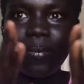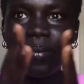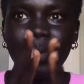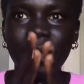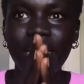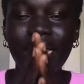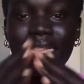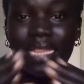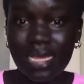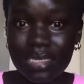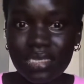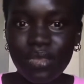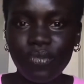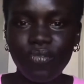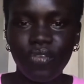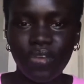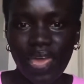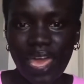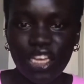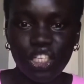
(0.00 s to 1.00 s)

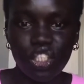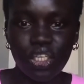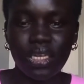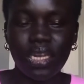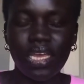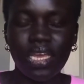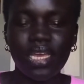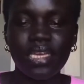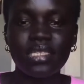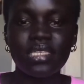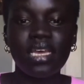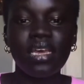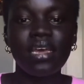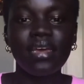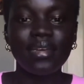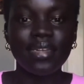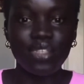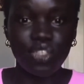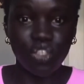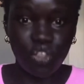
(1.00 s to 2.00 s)
classification is
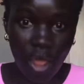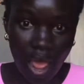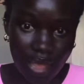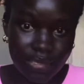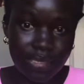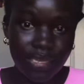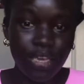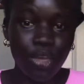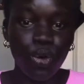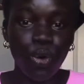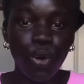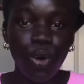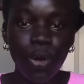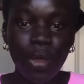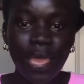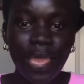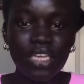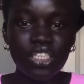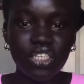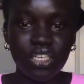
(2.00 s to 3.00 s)
dark skin
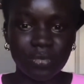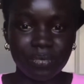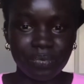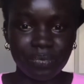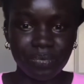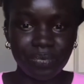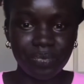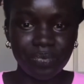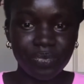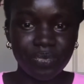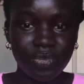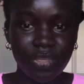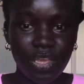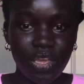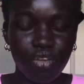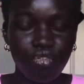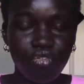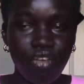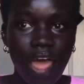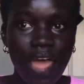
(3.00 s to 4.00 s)
Caucasian,
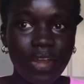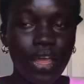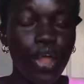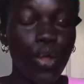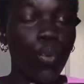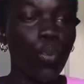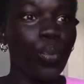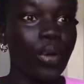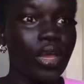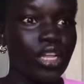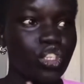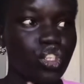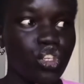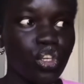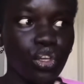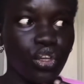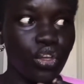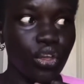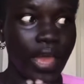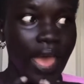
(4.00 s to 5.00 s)
right? When
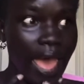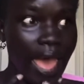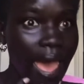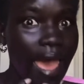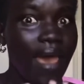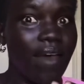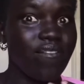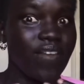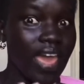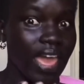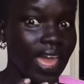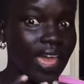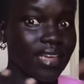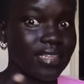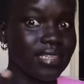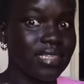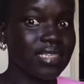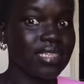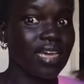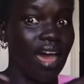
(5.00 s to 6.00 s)
you have a
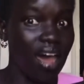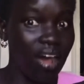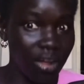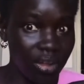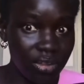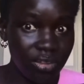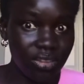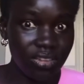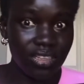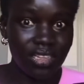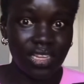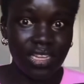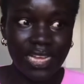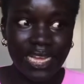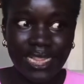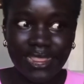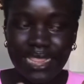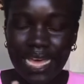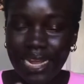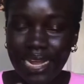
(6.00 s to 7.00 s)
skull
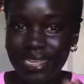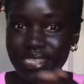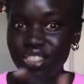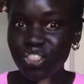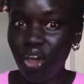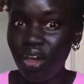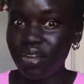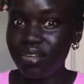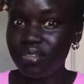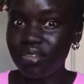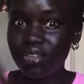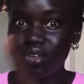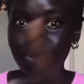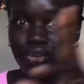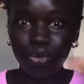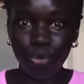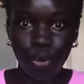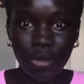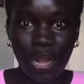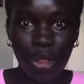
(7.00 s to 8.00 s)
that is not
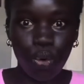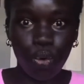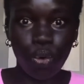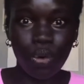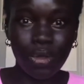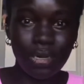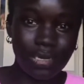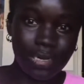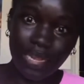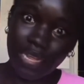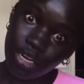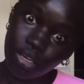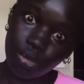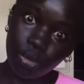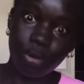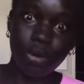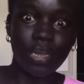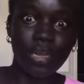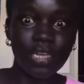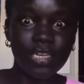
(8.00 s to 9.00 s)
quote unquote
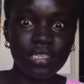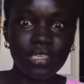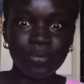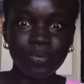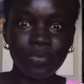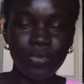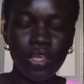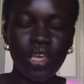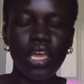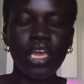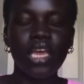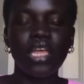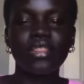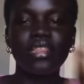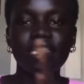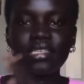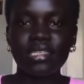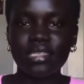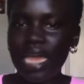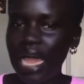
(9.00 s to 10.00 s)
Negroid, the
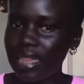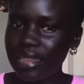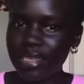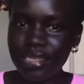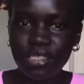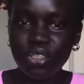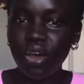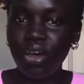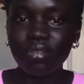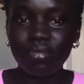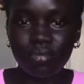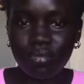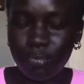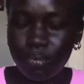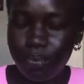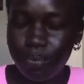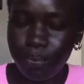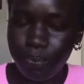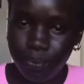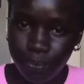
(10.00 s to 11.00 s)
skull is not
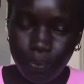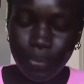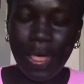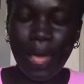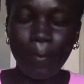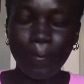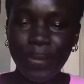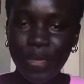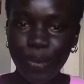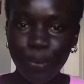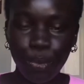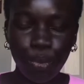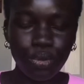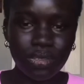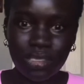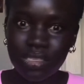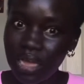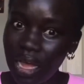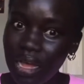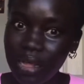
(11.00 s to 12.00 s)
Black people's
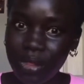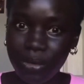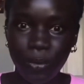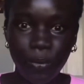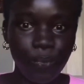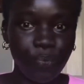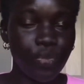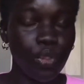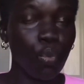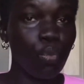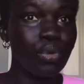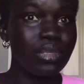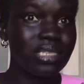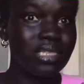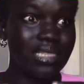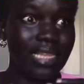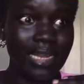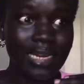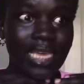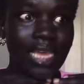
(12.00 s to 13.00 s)
skull, which
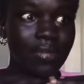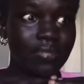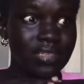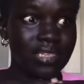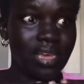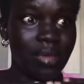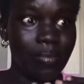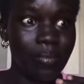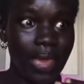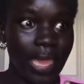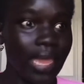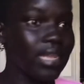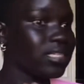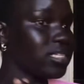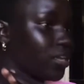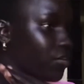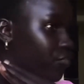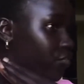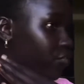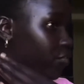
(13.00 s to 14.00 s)
then gives them a
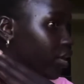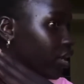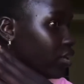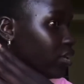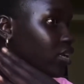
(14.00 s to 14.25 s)
different